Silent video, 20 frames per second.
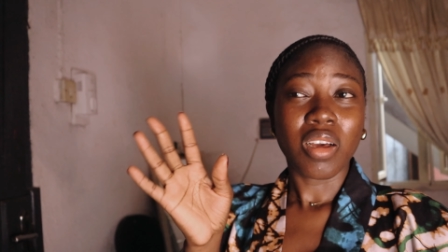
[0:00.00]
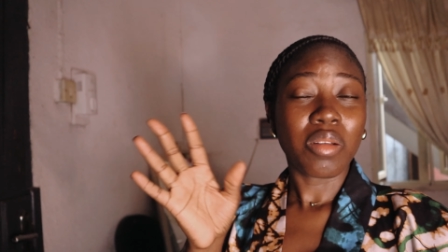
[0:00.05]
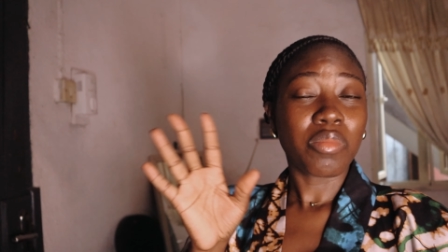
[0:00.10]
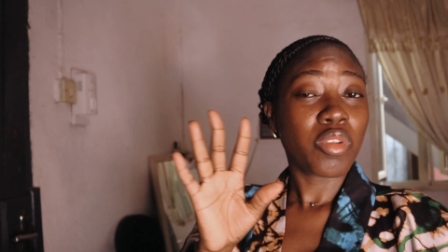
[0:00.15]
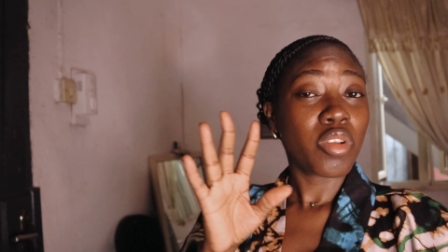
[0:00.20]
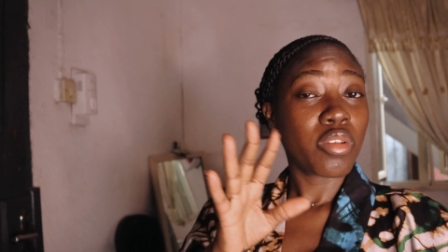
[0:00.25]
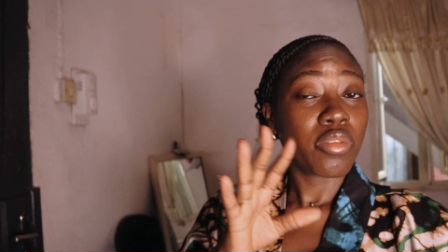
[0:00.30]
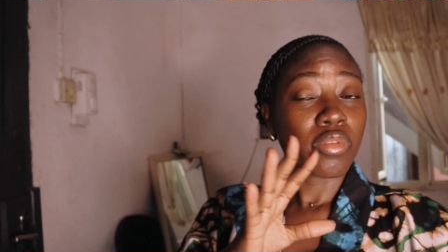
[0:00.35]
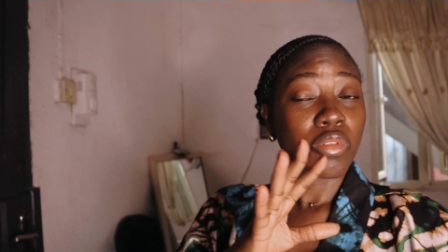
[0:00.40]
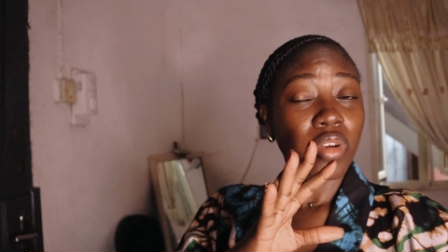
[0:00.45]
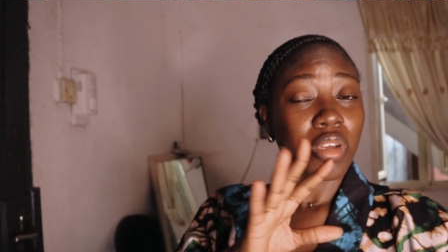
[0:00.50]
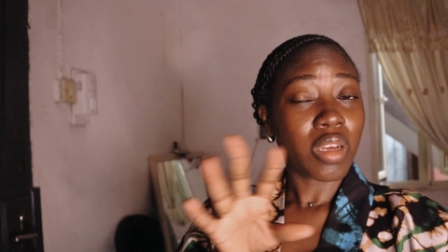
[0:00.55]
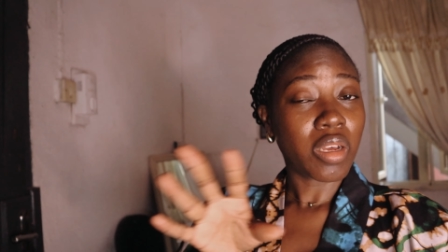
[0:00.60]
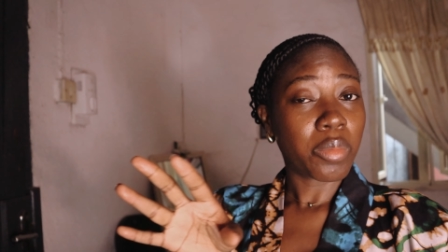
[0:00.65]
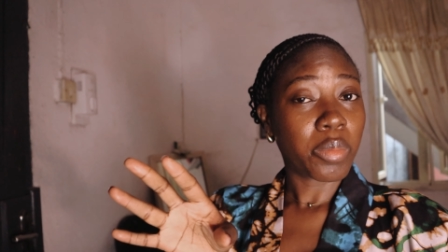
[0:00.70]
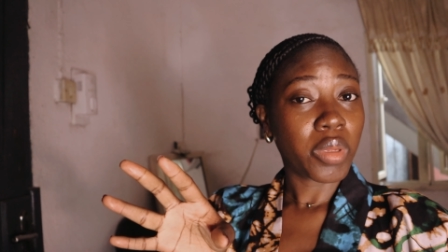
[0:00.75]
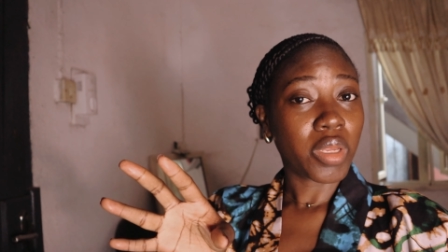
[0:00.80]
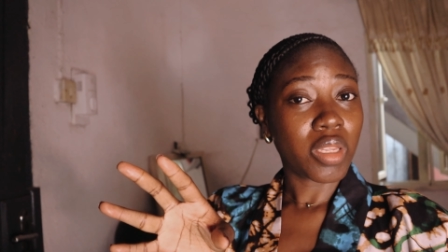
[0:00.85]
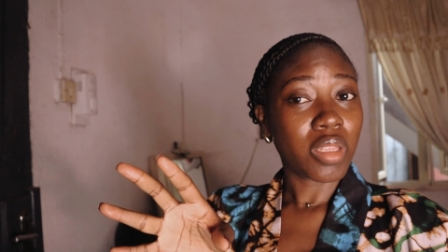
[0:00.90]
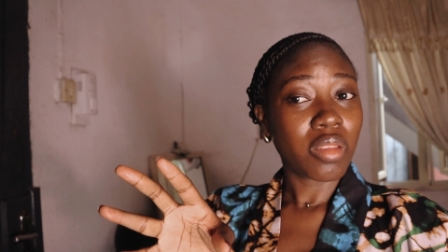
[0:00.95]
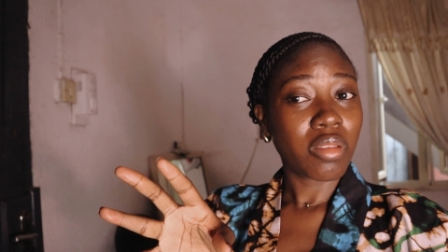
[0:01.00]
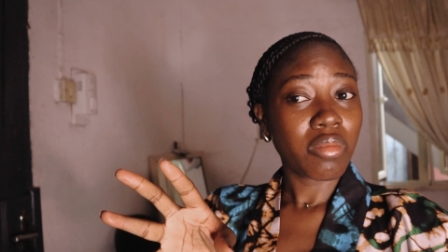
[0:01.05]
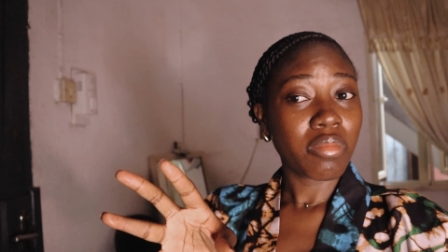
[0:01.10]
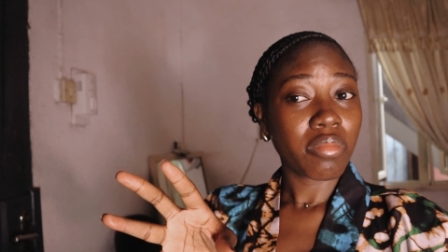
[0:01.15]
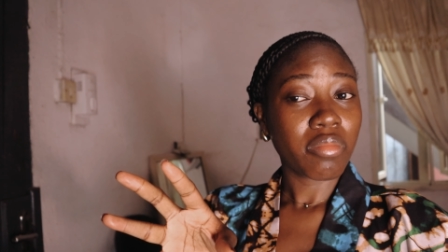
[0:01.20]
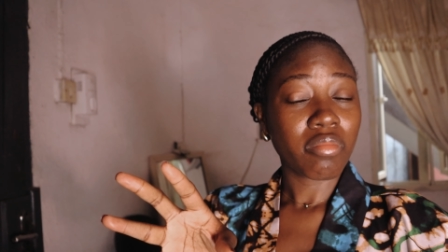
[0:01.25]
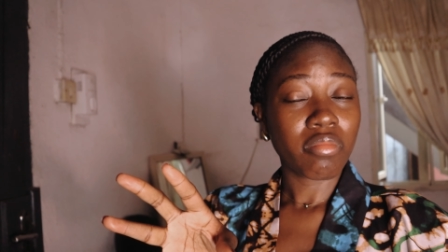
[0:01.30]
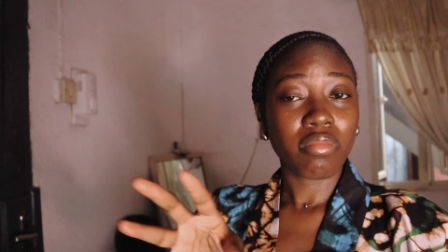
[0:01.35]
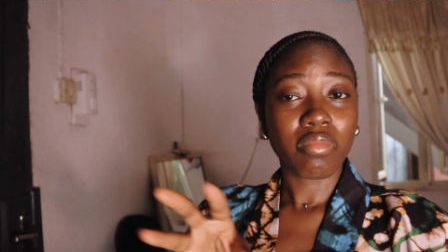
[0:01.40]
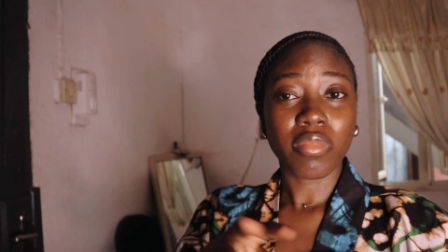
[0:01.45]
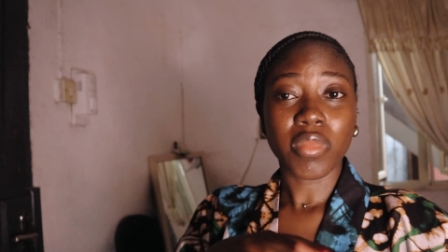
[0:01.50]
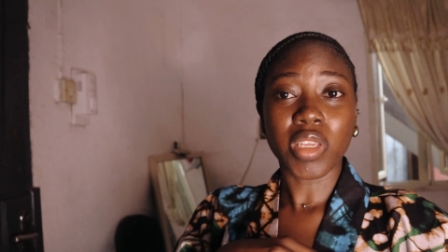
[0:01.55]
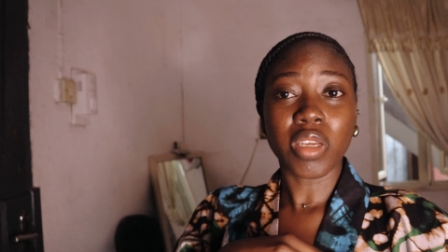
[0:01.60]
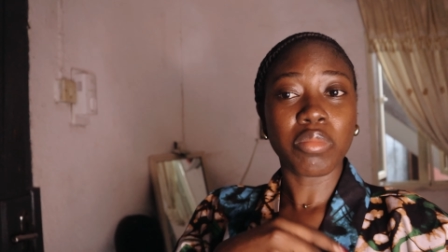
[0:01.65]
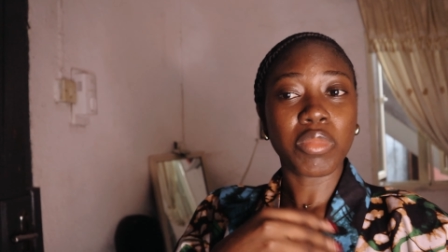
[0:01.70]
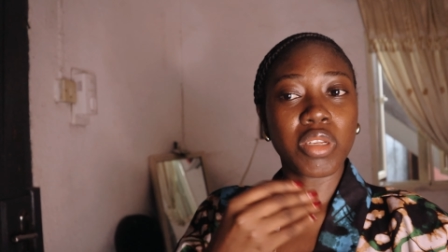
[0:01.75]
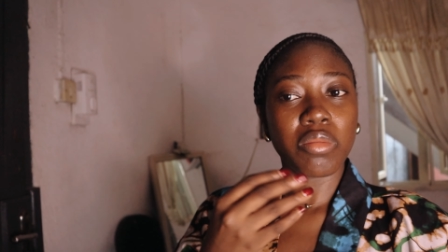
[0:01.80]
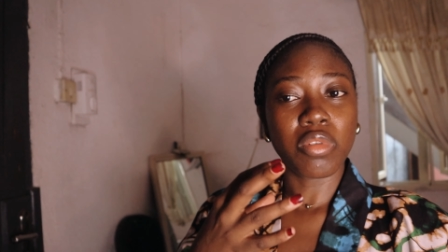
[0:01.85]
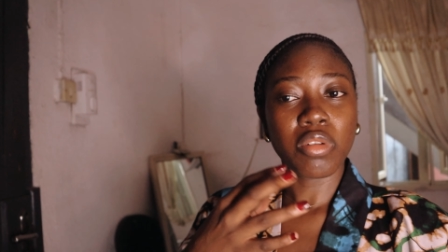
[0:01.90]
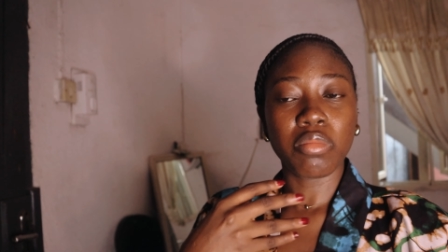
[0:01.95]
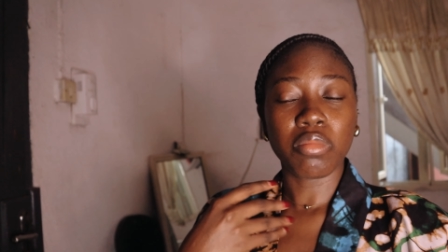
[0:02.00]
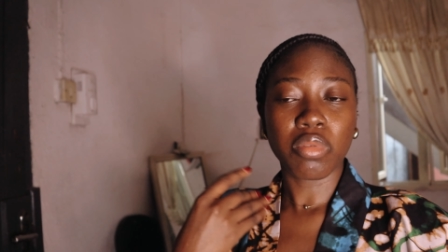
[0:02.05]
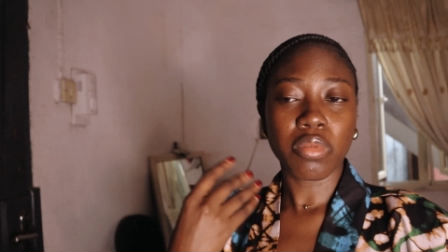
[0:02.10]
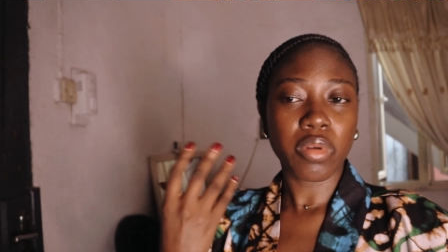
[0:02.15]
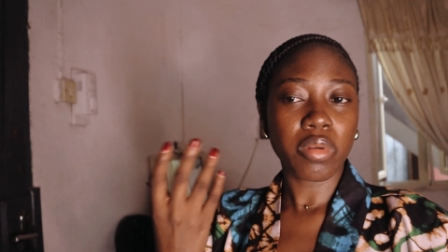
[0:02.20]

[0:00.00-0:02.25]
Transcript: I'm not even capping I mean,